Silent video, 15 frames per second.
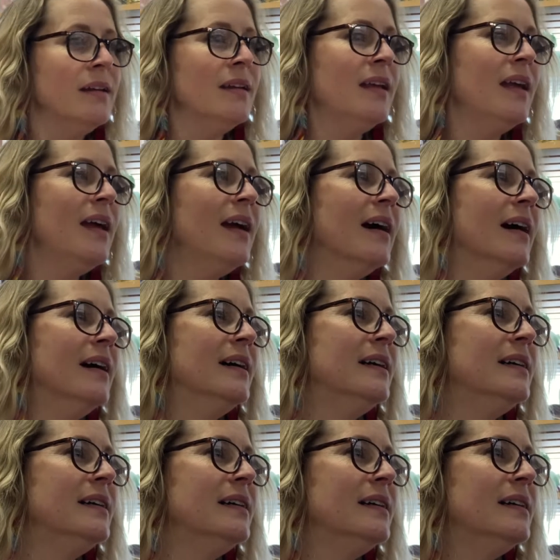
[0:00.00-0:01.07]
yeah,
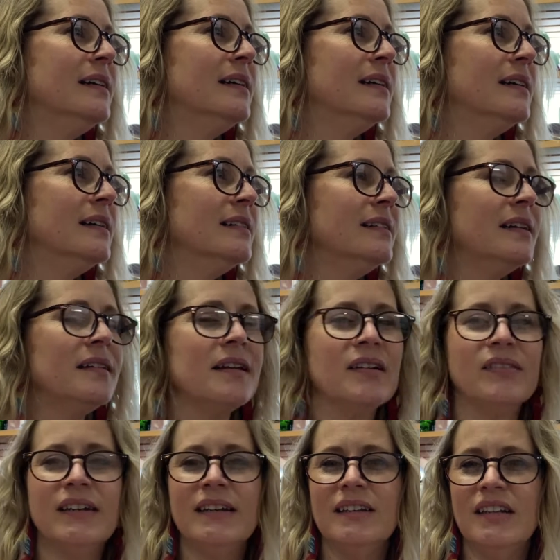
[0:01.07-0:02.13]
now that I've
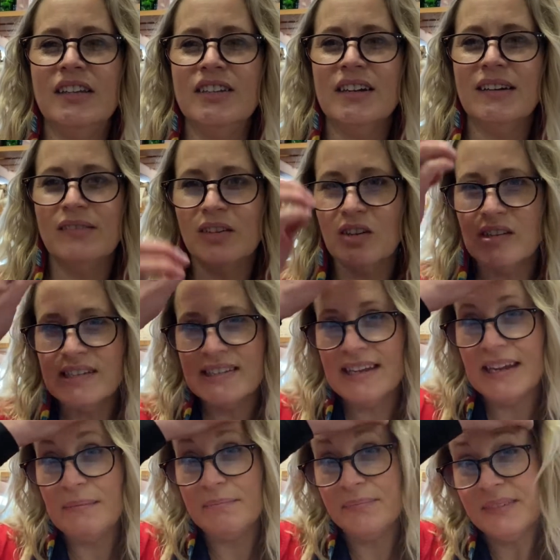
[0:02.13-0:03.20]
had lunch I haven't got the
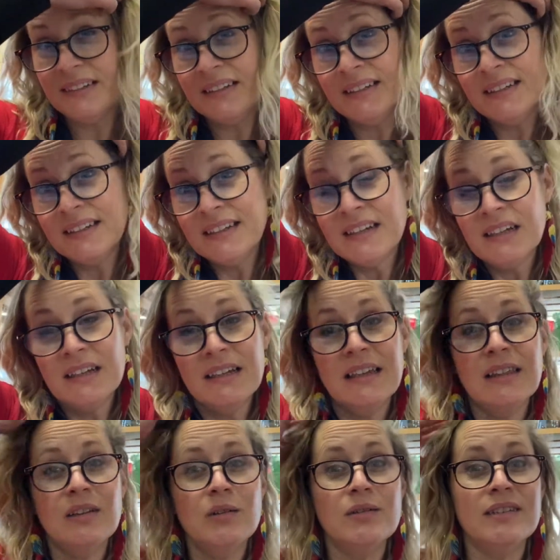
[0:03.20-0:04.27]
same
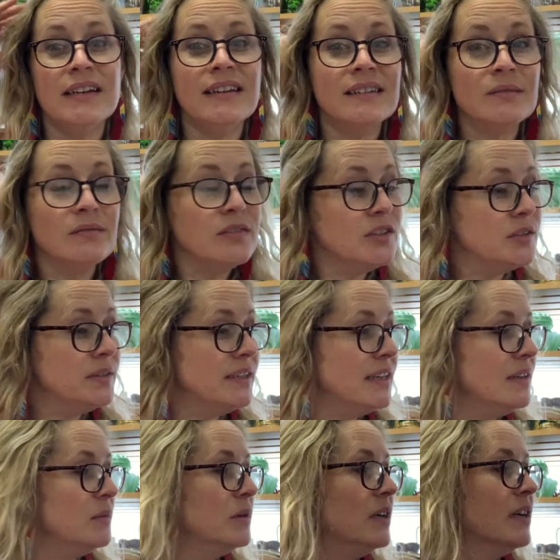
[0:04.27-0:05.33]
enthusiasm for doing
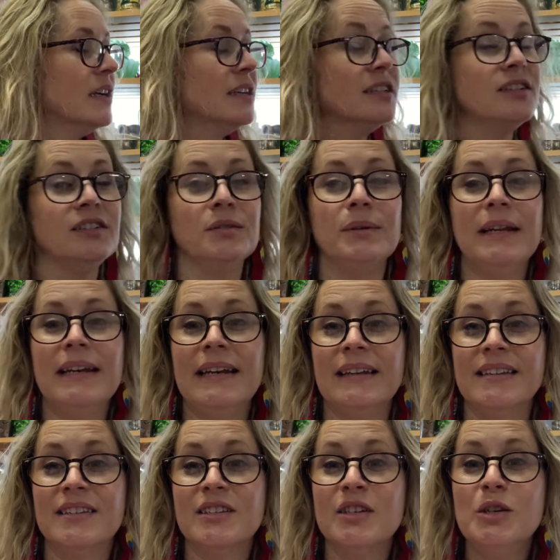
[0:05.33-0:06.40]
any work. I could do with a little
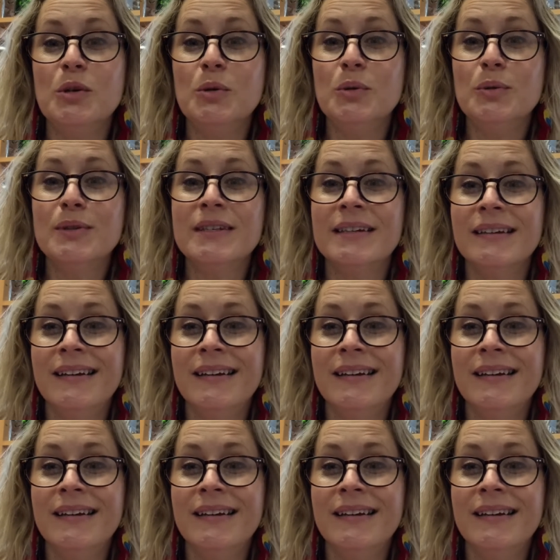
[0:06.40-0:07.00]
snooze.